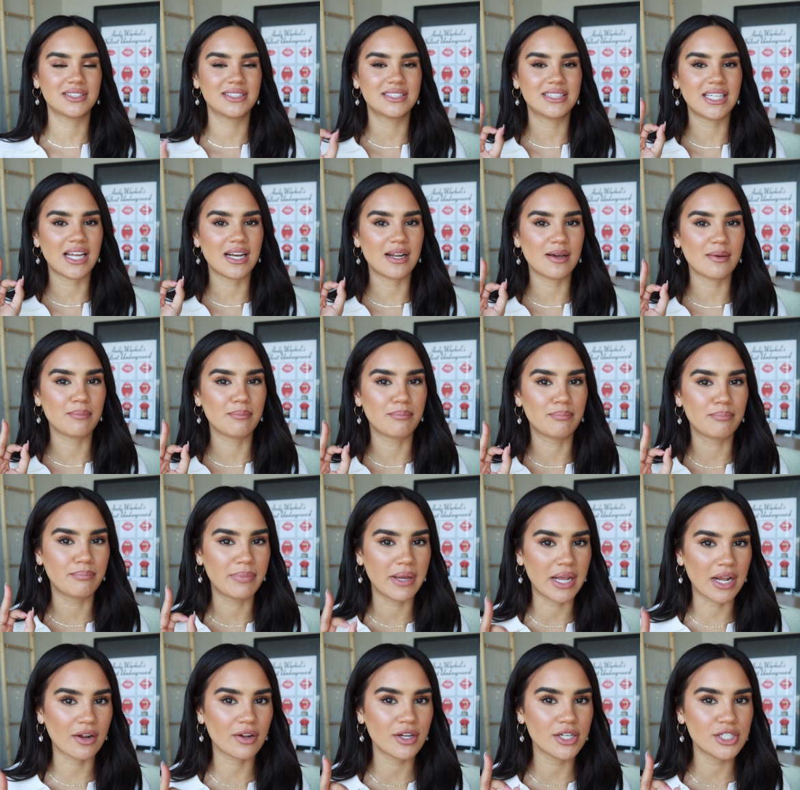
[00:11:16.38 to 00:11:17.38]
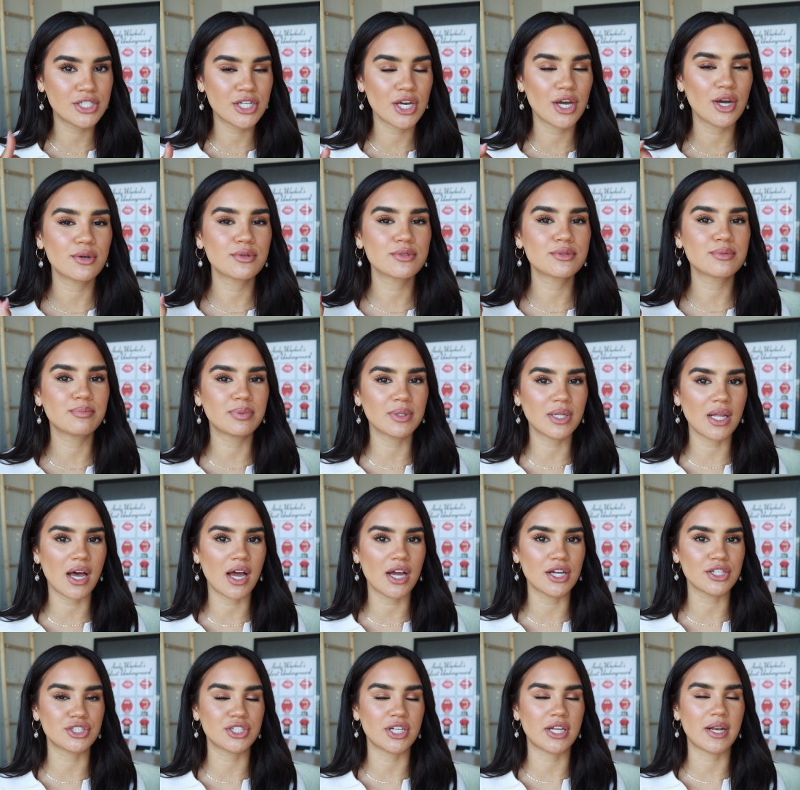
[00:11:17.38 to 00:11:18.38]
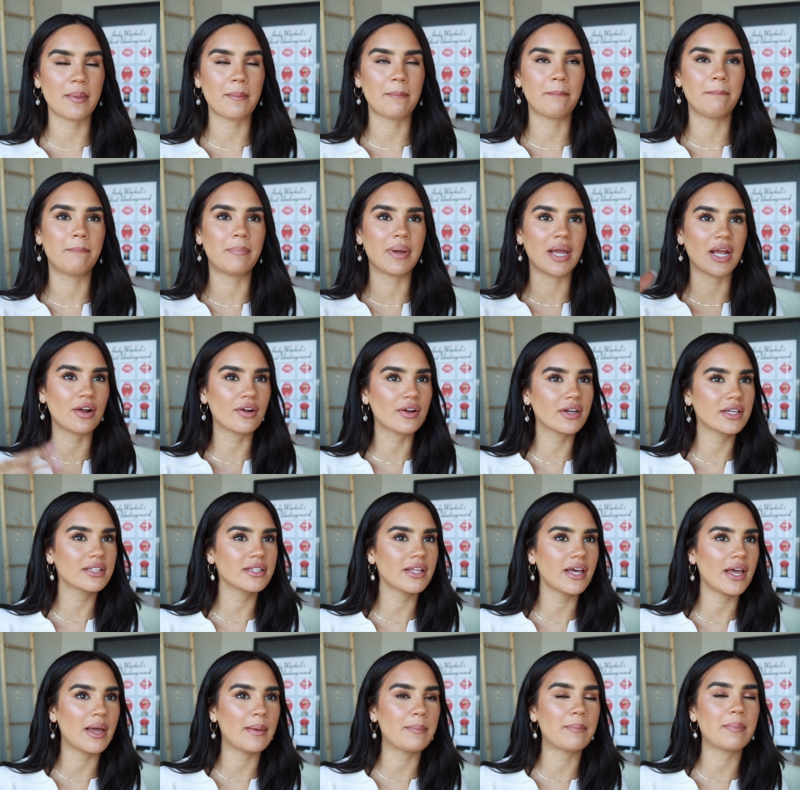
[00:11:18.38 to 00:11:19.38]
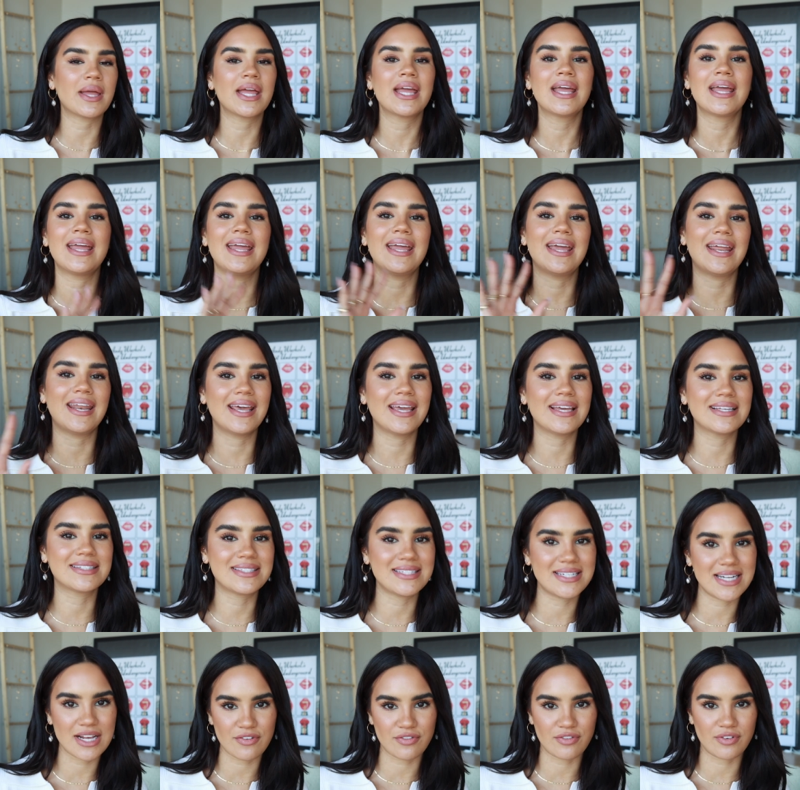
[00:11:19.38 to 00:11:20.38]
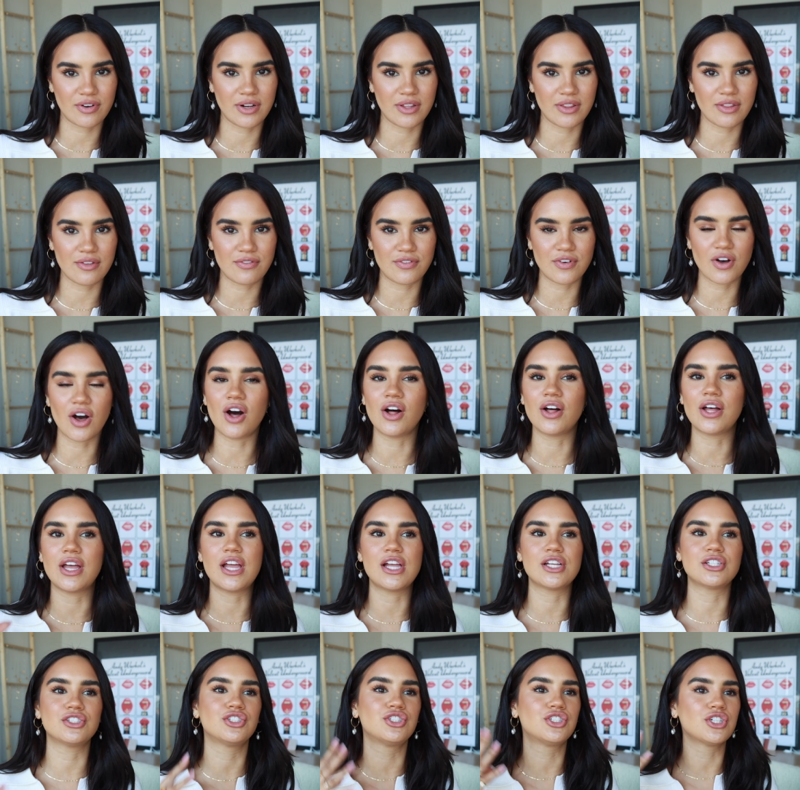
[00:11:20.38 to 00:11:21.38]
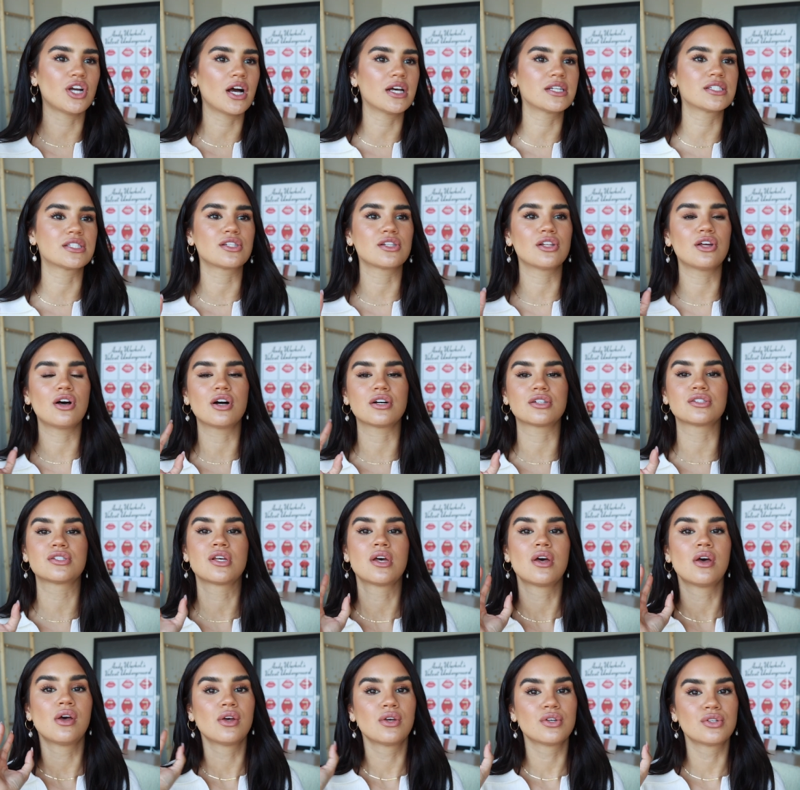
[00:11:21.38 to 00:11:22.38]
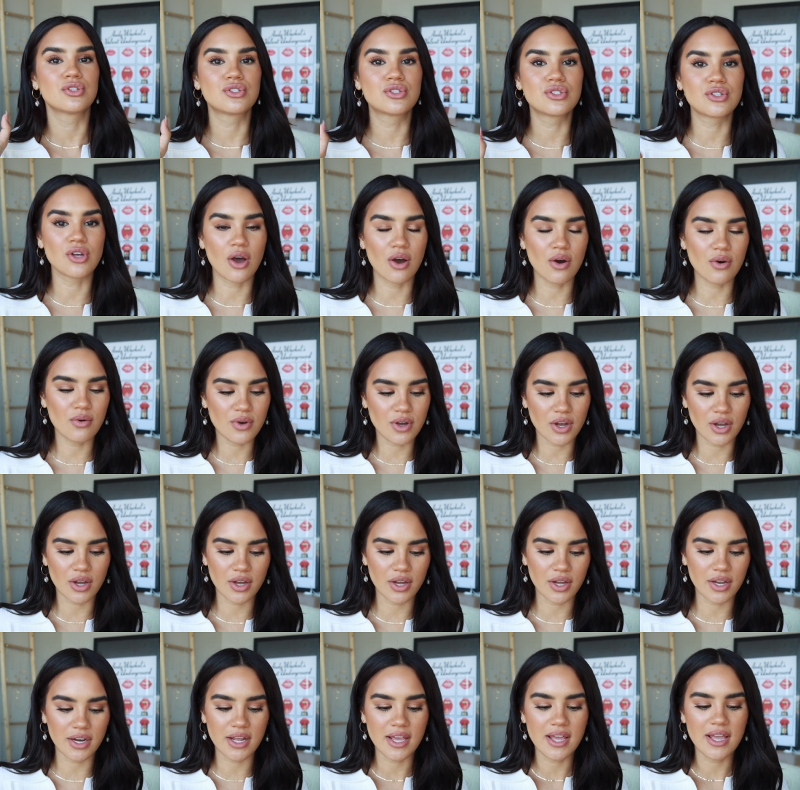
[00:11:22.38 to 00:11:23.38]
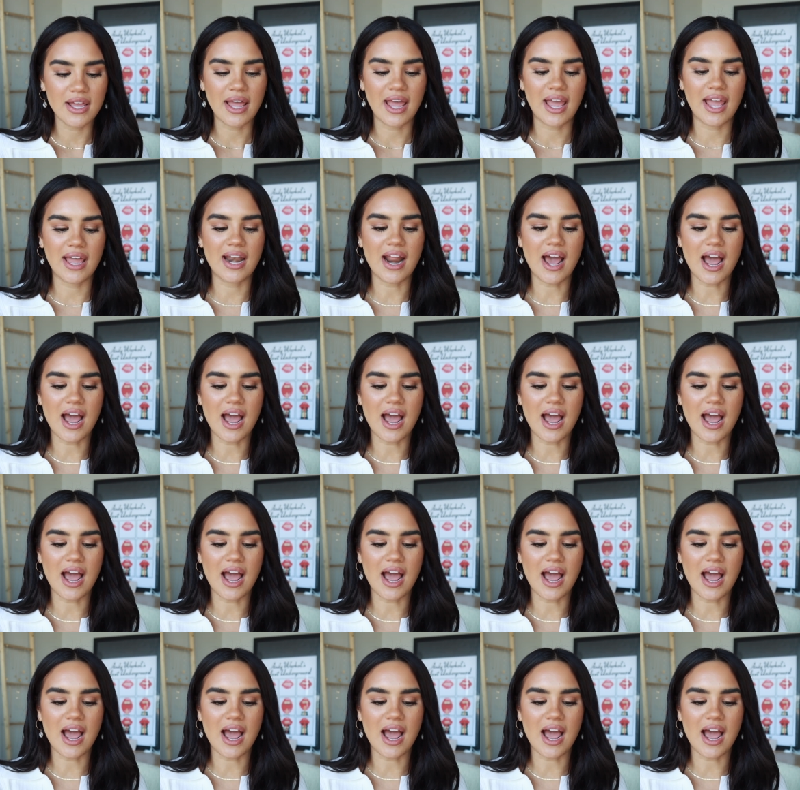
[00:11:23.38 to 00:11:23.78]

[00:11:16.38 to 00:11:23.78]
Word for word: that a berry toned blush and a berry lip it hits different in the fall. It just looks so good and